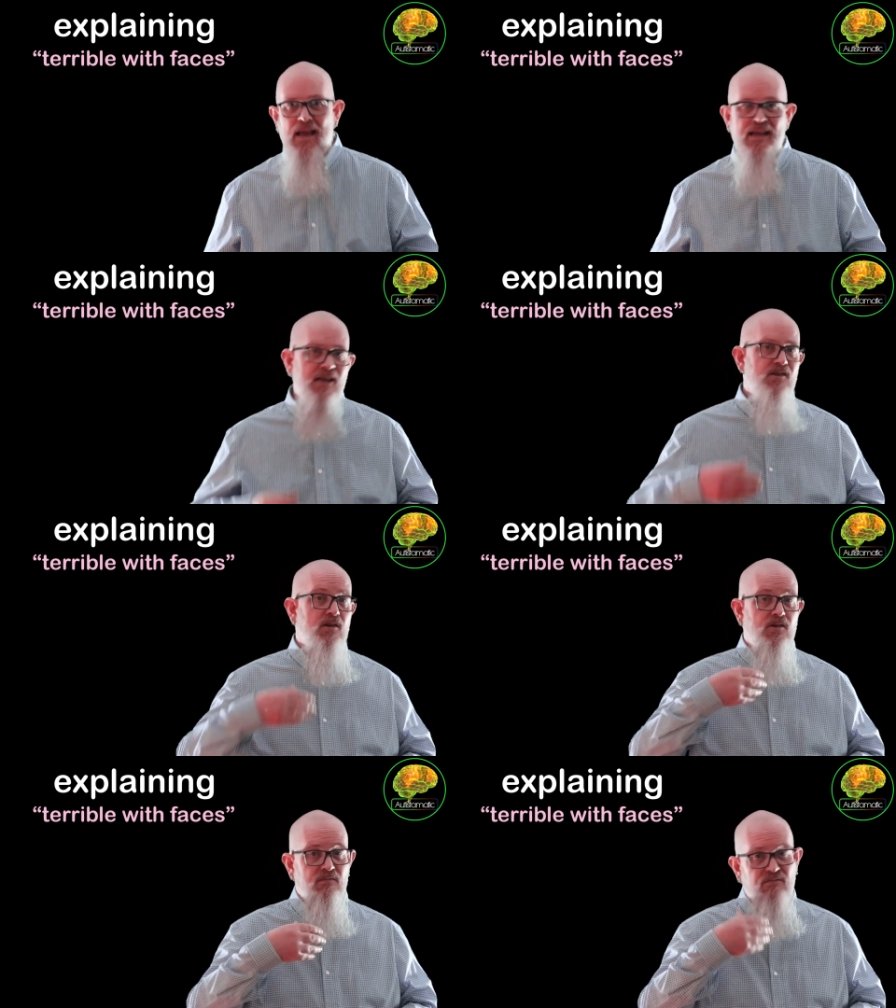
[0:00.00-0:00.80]
in case
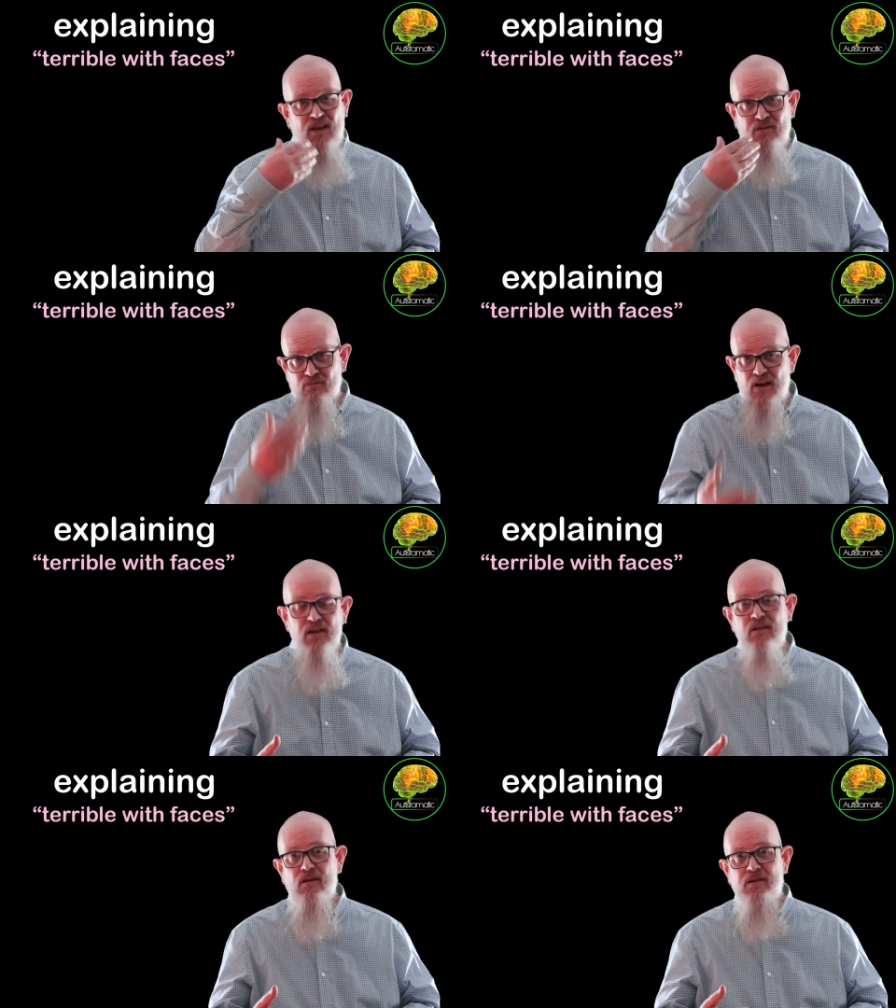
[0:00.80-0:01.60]
I should fail to
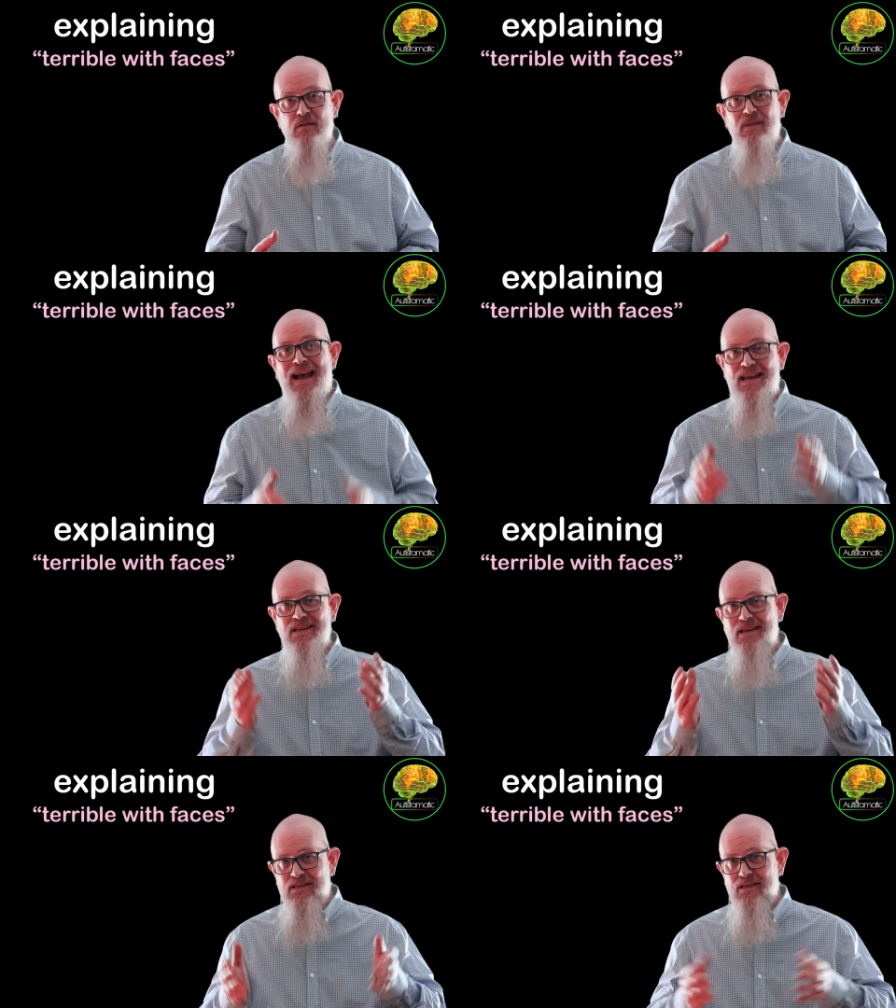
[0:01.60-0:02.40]
recognise them
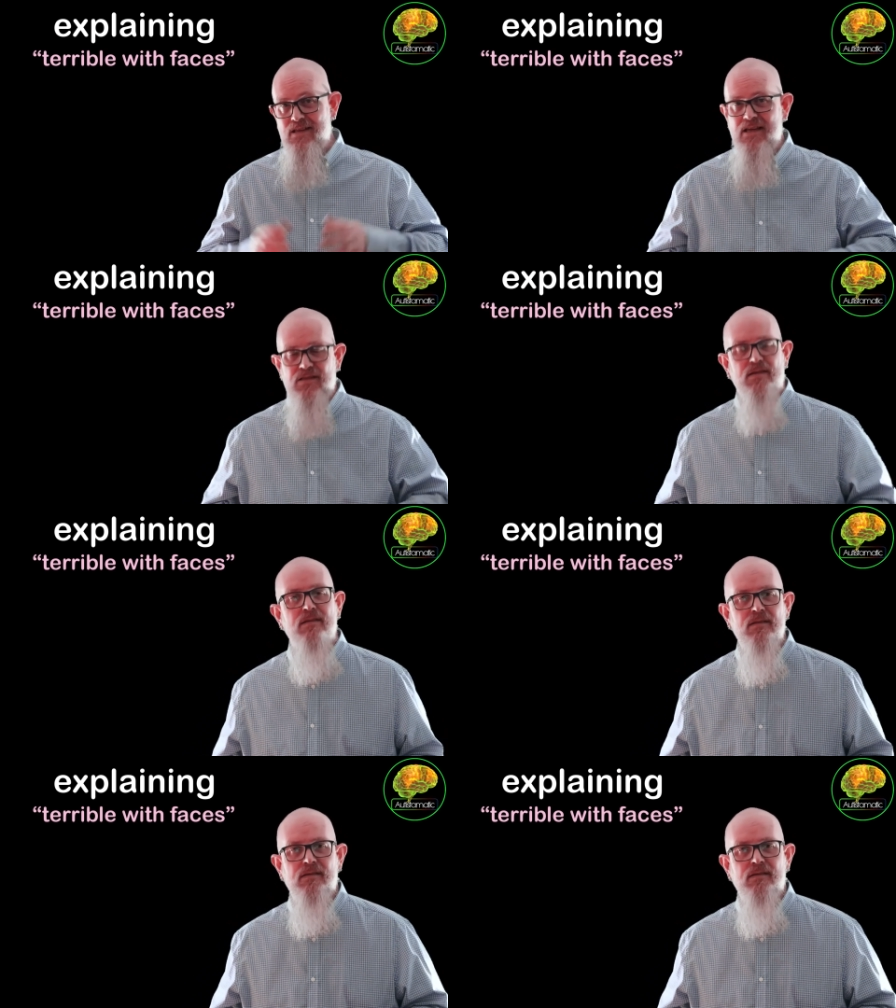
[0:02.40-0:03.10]
at a later date.